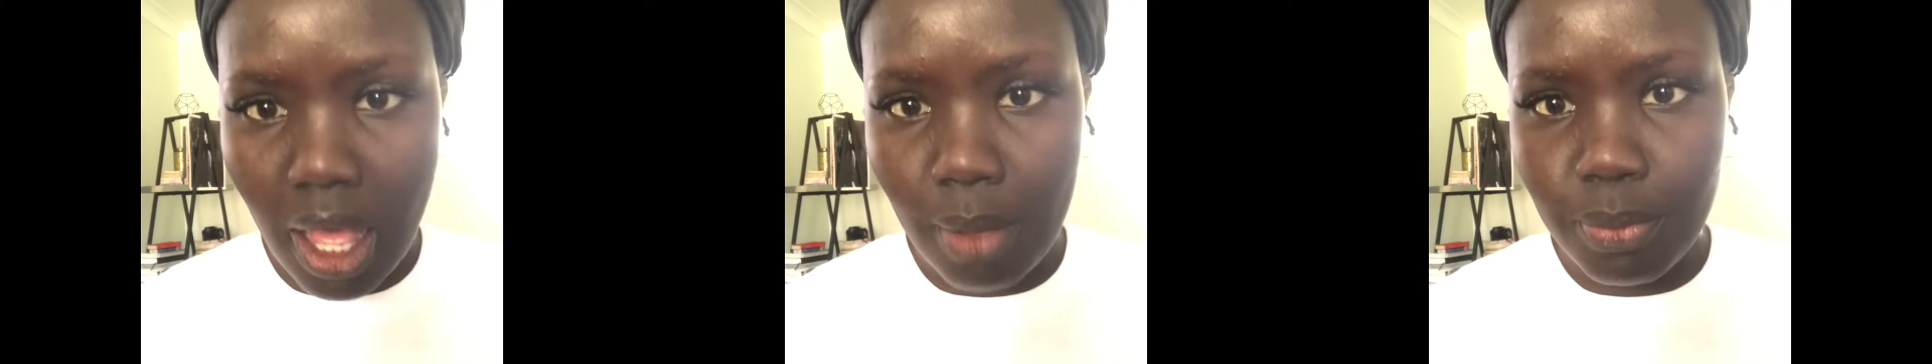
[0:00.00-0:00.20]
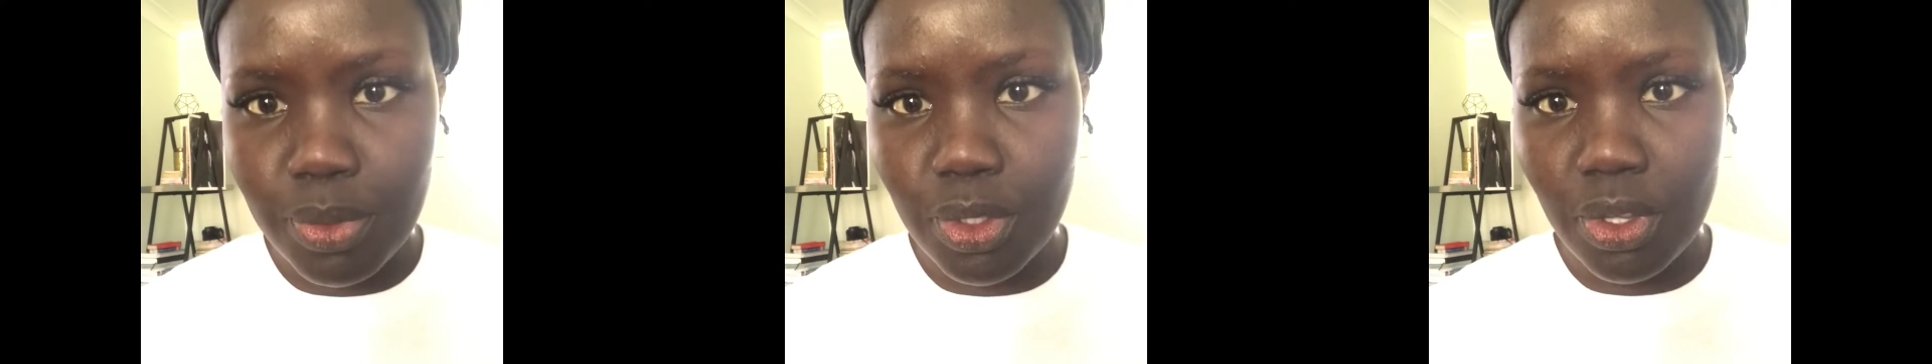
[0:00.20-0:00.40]

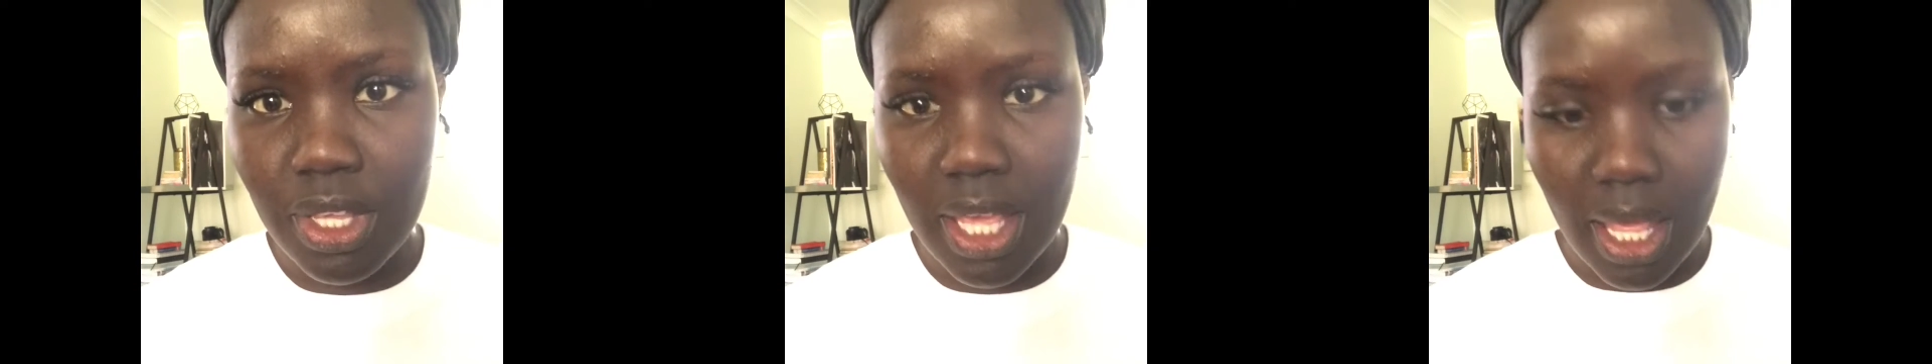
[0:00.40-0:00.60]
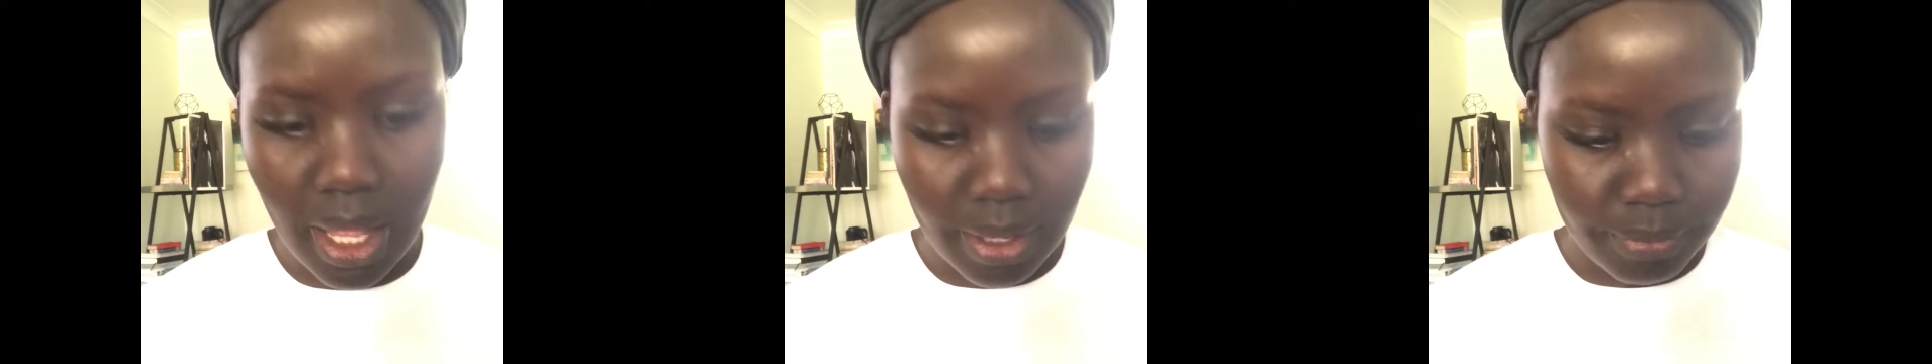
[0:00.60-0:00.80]
So
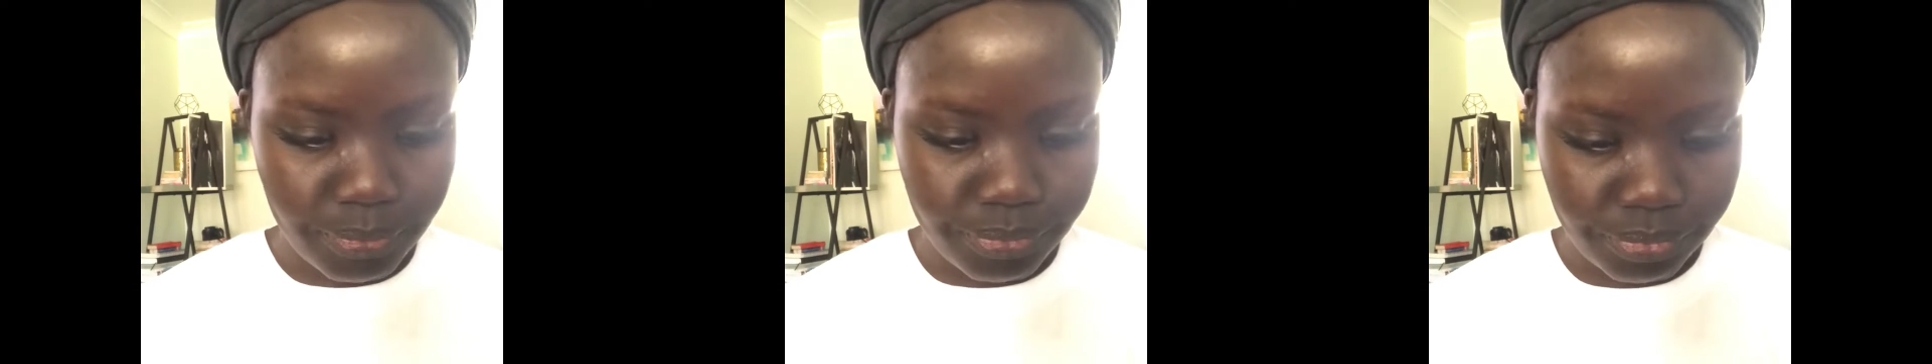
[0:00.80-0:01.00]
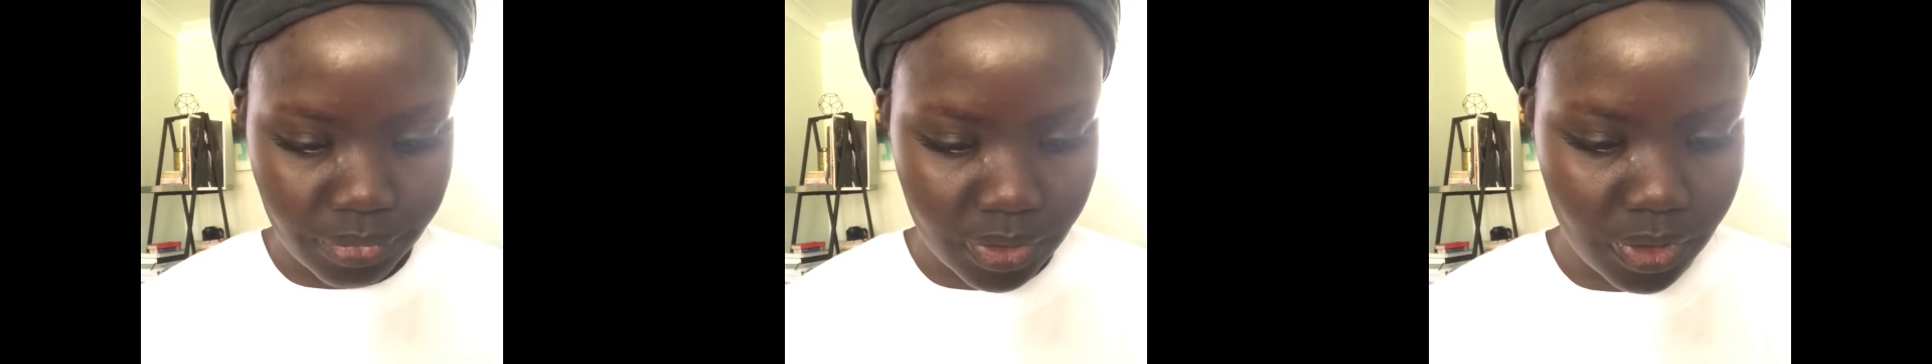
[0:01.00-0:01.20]
yeah,
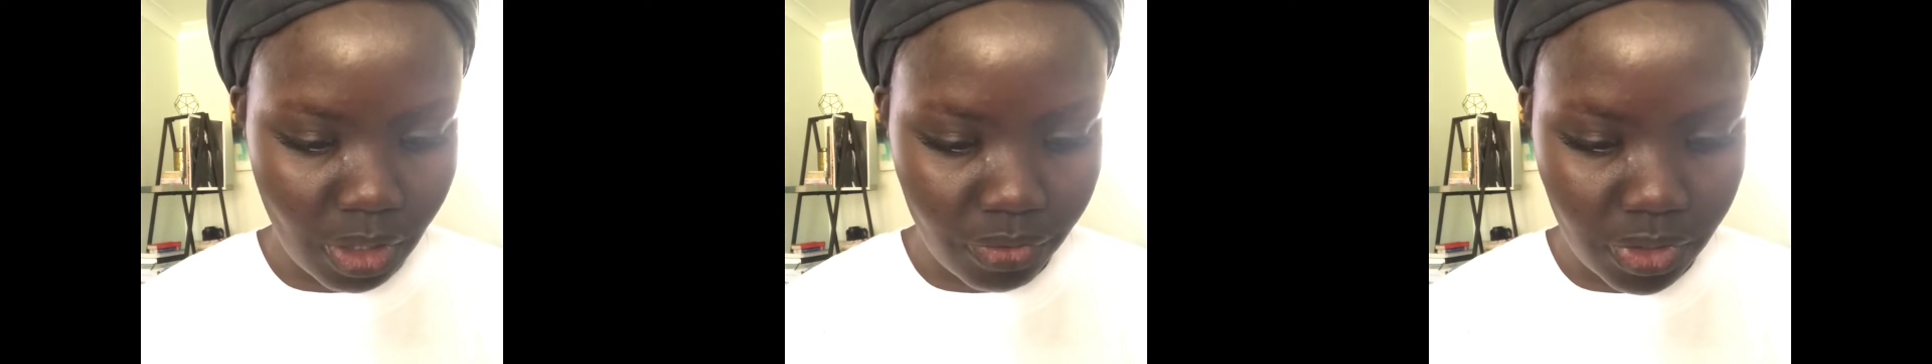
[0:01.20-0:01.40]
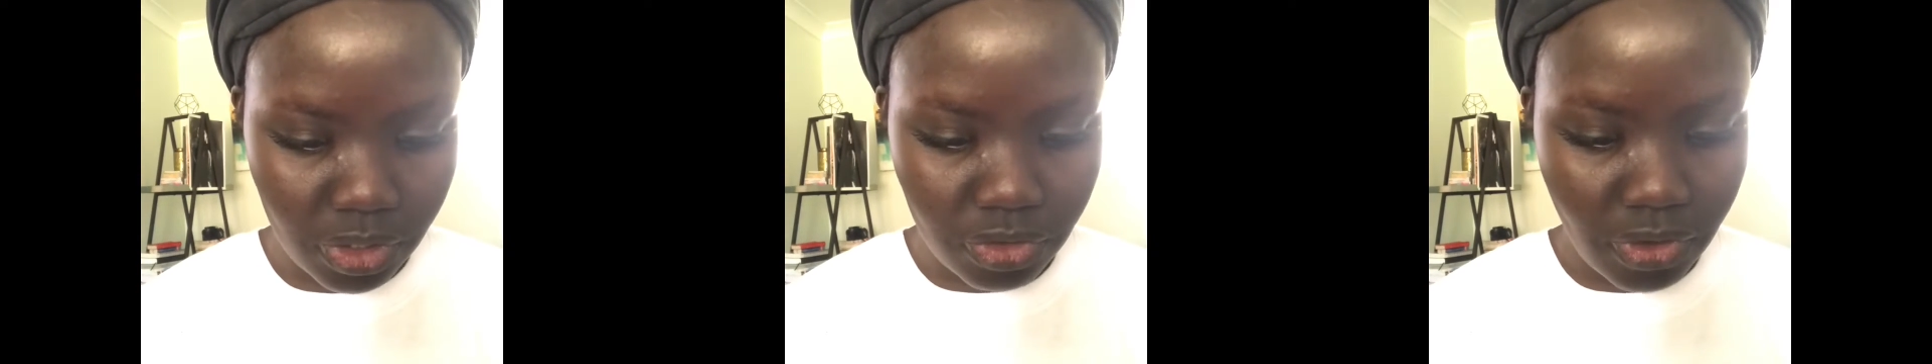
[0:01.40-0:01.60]
so I've
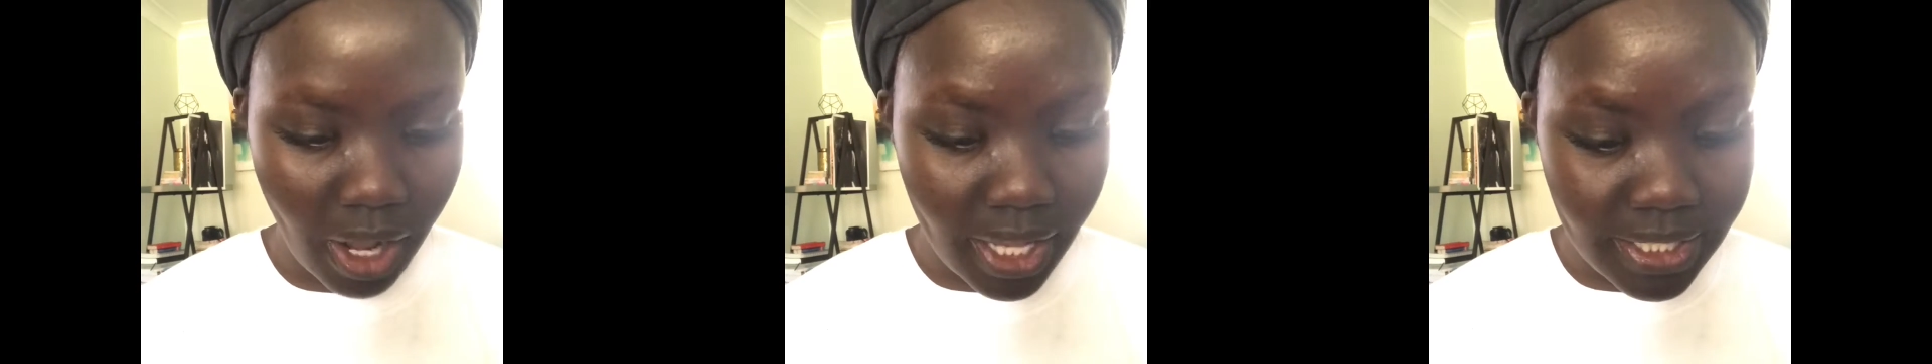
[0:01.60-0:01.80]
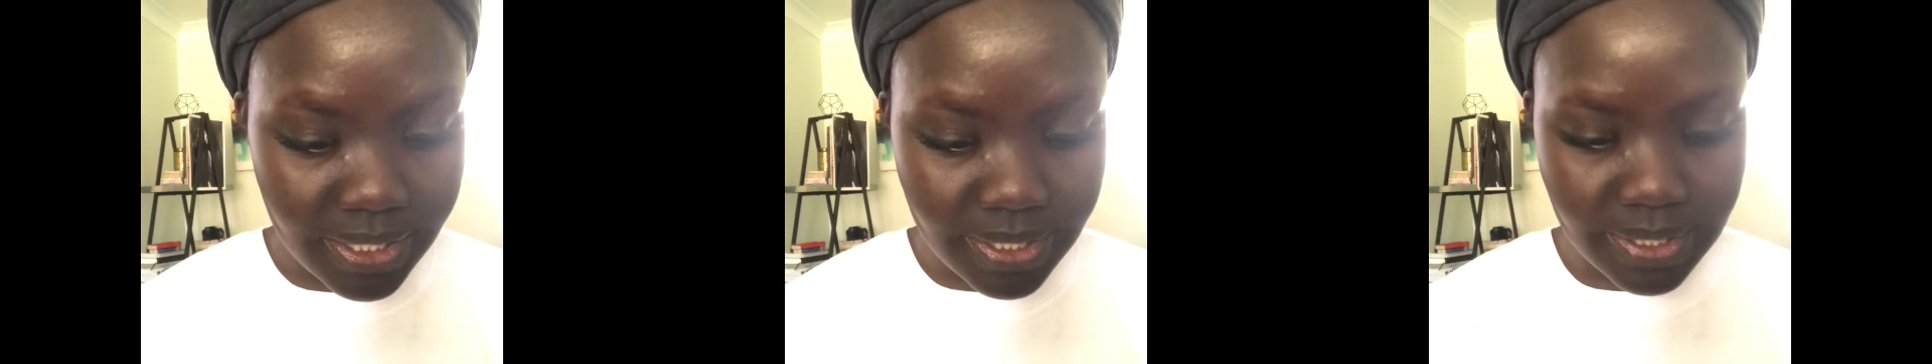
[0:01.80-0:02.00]
got
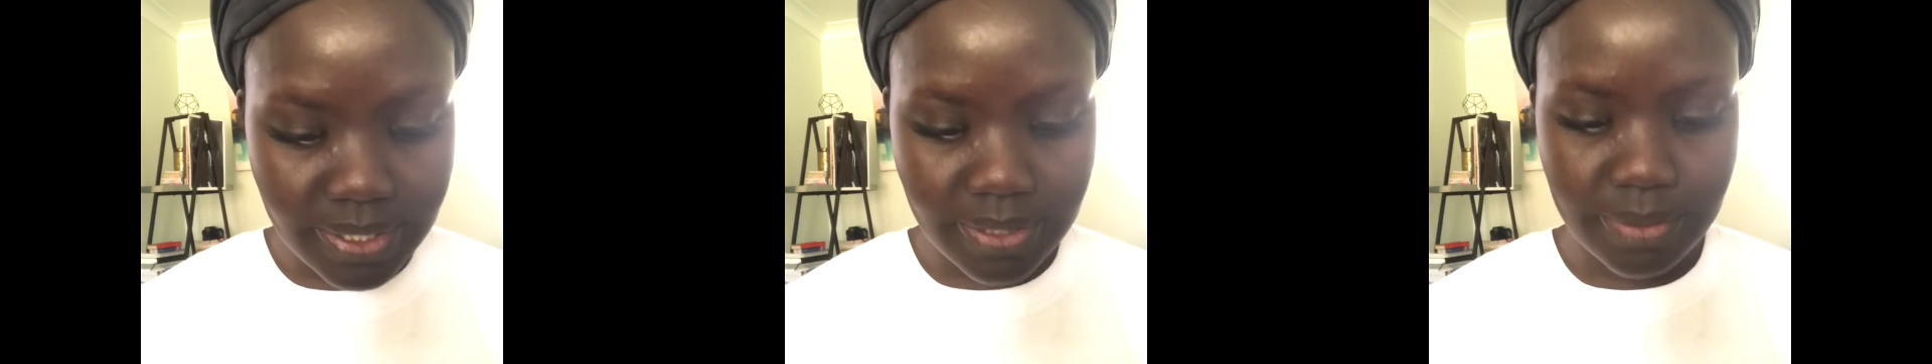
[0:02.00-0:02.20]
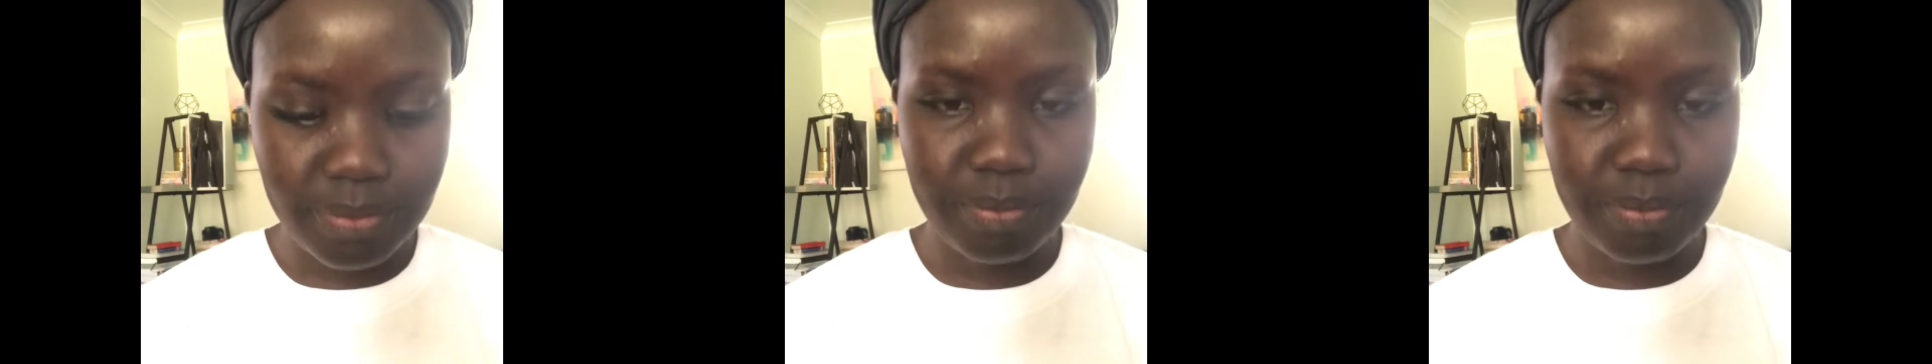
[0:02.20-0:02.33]
rice.